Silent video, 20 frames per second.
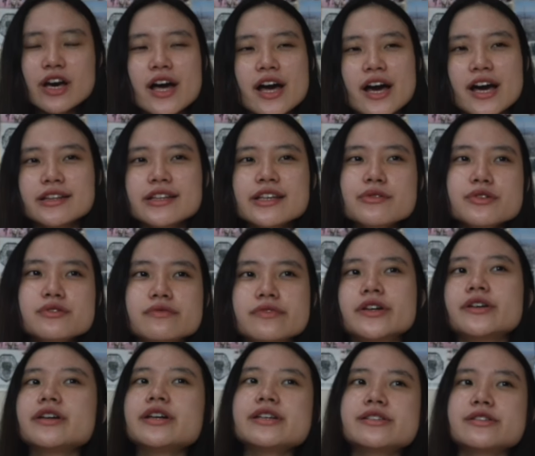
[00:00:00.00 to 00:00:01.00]
I think it was
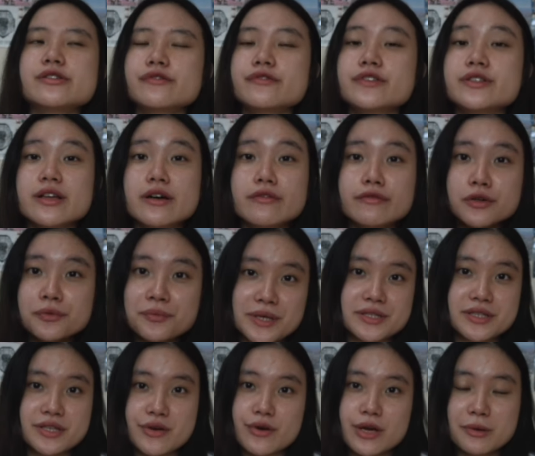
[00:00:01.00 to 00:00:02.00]
very surface level, my
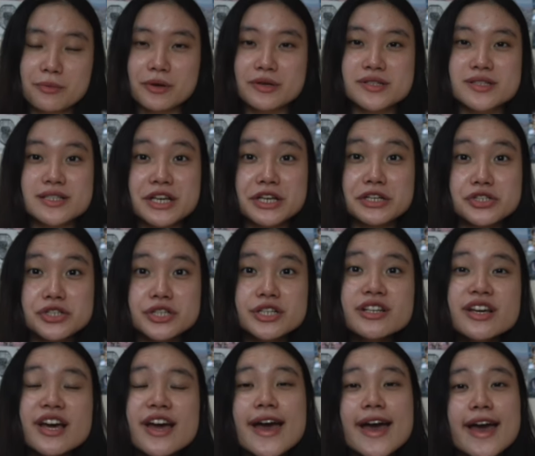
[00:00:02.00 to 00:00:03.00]
TOK presentation,
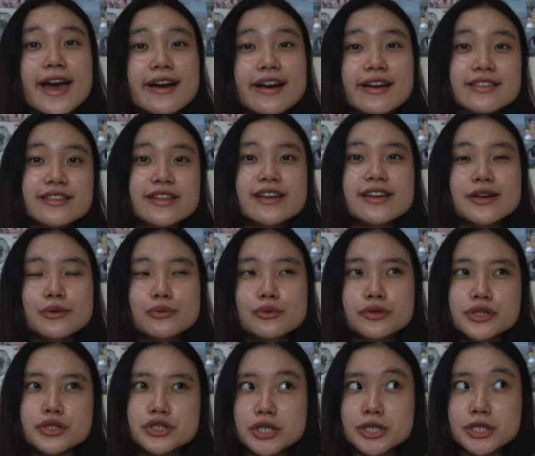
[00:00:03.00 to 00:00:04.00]
and I think it
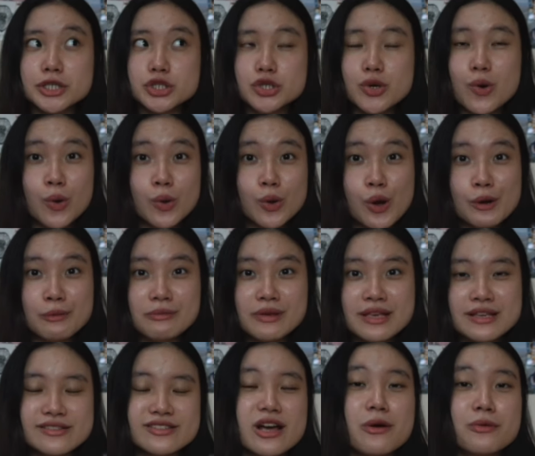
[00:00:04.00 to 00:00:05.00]
really took a toll on
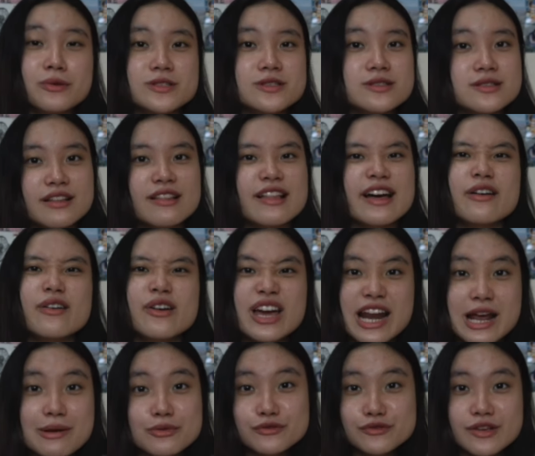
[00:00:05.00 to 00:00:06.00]
me, so I was still like, oh, can
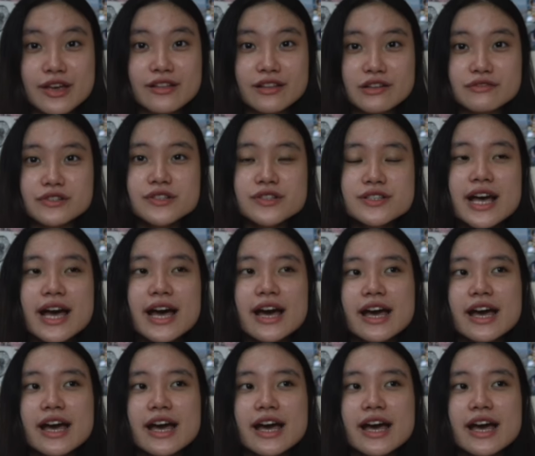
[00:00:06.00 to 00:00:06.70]
I move to A-levels?